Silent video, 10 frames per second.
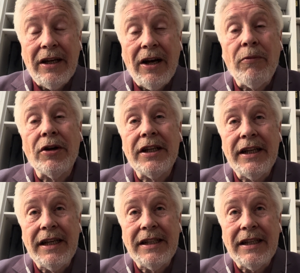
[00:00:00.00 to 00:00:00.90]
of what it
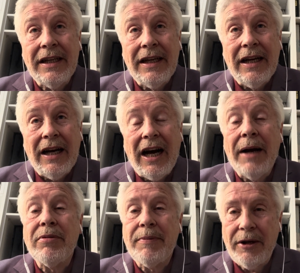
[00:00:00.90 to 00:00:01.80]
is I'm
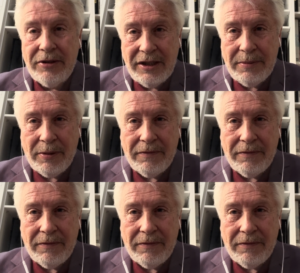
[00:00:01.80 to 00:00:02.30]
proposing to put